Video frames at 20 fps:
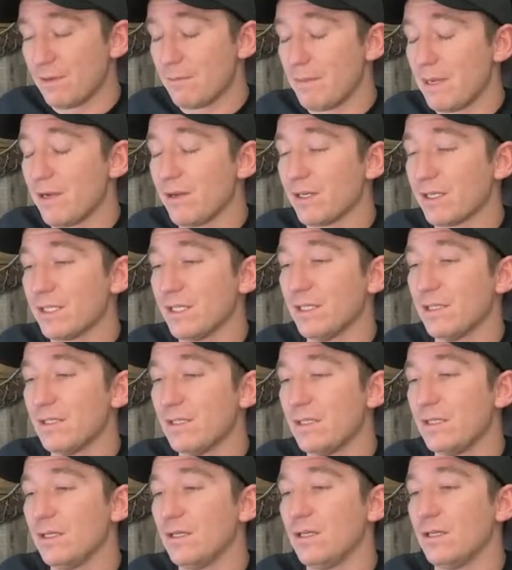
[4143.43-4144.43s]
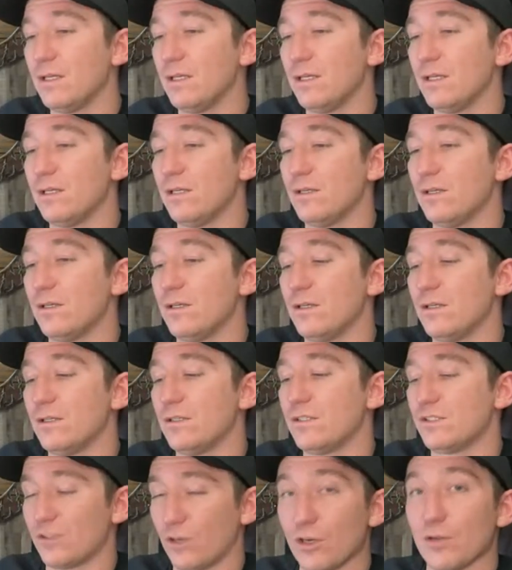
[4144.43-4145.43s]
America,
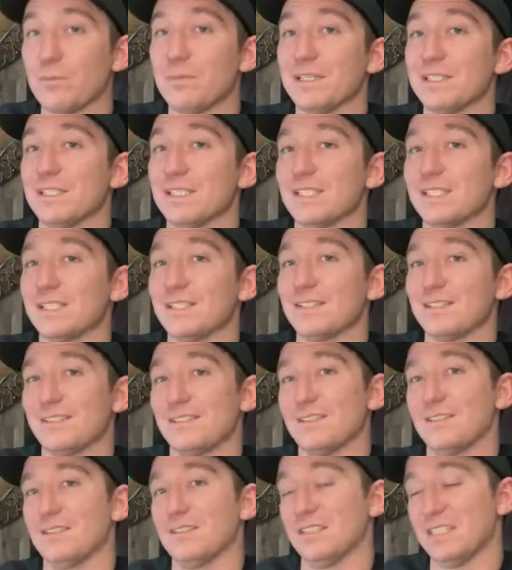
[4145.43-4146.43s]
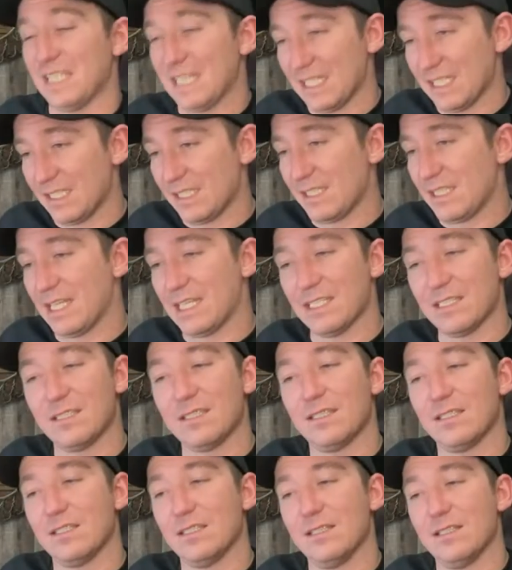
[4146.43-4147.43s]
start a business. That is that is
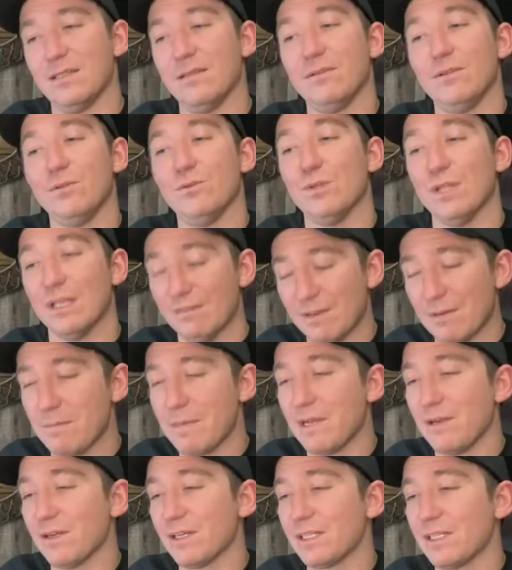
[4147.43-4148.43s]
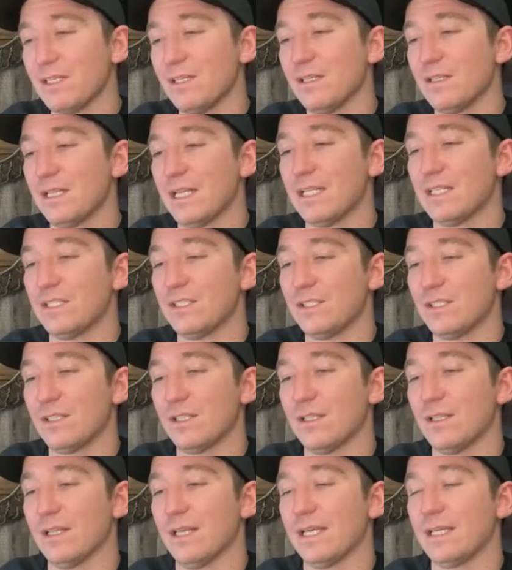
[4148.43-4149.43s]
you live in America, that is
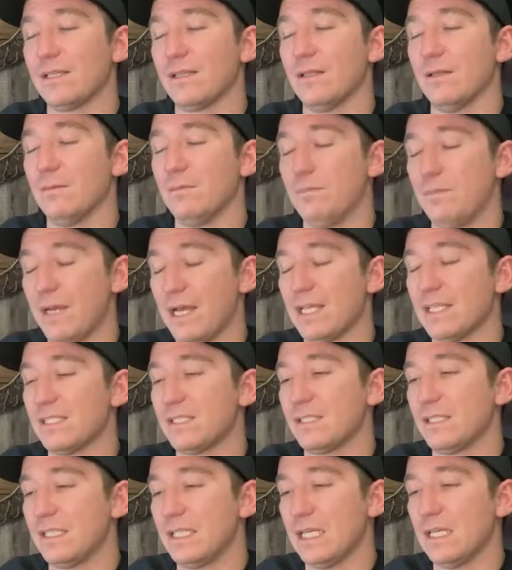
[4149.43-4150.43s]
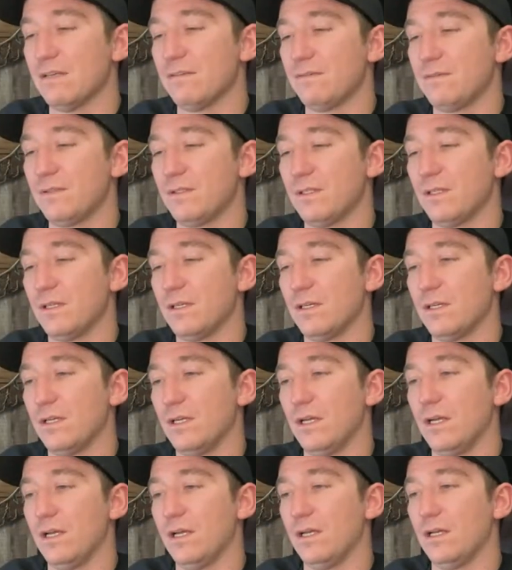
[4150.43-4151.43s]
like the best gift
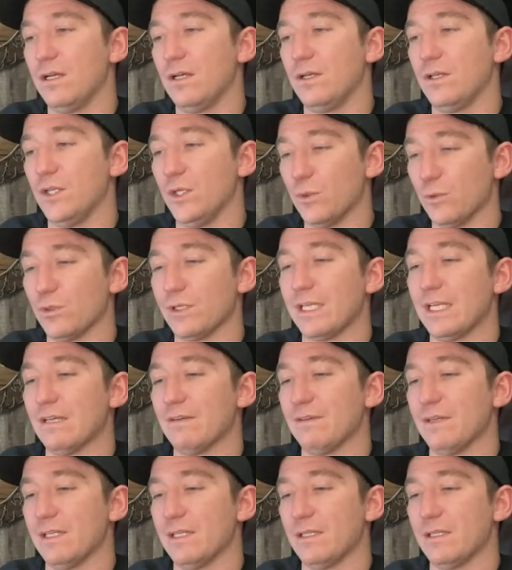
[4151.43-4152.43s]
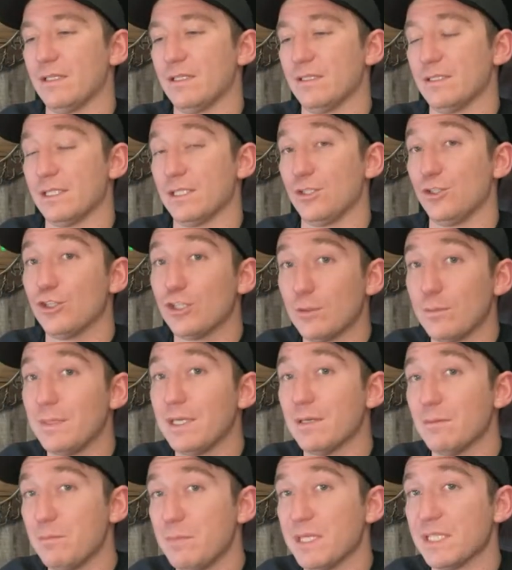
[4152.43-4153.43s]
you were given is that you could be
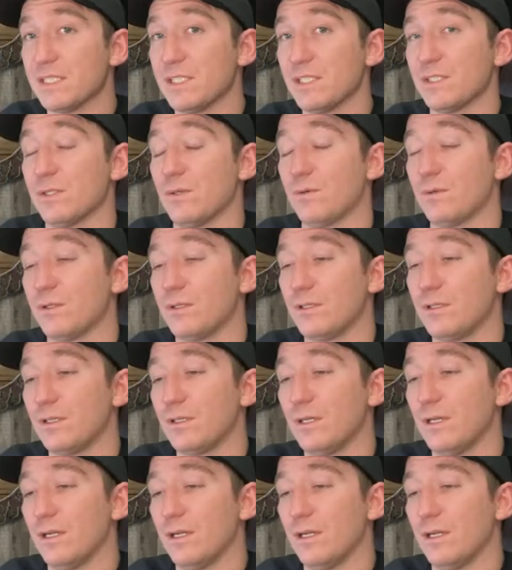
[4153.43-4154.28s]
a business owner.